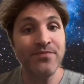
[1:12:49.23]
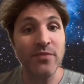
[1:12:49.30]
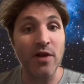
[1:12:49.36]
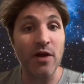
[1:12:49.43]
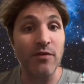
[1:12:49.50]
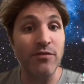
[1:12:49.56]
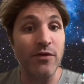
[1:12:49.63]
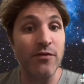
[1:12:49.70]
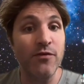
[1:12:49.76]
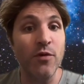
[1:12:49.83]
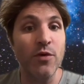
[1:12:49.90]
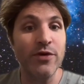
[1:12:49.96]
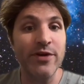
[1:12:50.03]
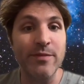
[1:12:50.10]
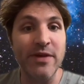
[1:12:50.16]
of the
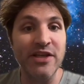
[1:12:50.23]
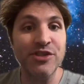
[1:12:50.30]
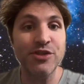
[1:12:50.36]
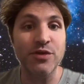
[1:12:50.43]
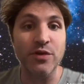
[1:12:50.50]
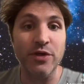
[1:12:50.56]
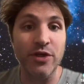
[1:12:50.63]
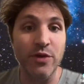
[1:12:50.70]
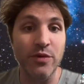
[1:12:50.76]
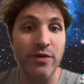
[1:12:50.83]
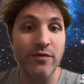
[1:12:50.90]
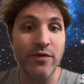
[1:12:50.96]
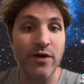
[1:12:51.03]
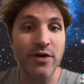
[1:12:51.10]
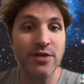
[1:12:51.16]
four-dimensional
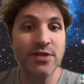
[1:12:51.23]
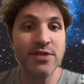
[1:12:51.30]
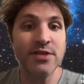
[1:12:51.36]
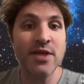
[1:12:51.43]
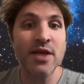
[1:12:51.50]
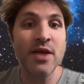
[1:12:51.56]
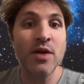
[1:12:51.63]
universe.